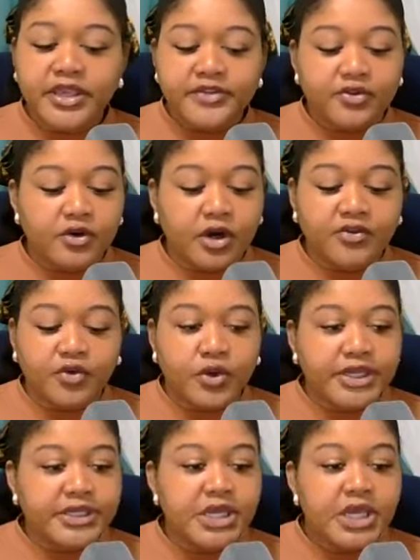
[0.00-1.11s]

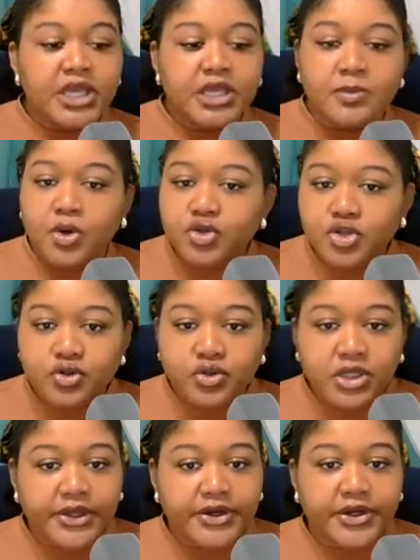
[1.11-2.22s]
Avoid emotional
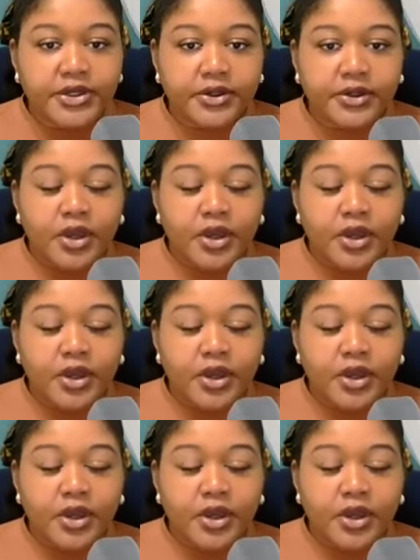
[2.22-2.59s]
clutter,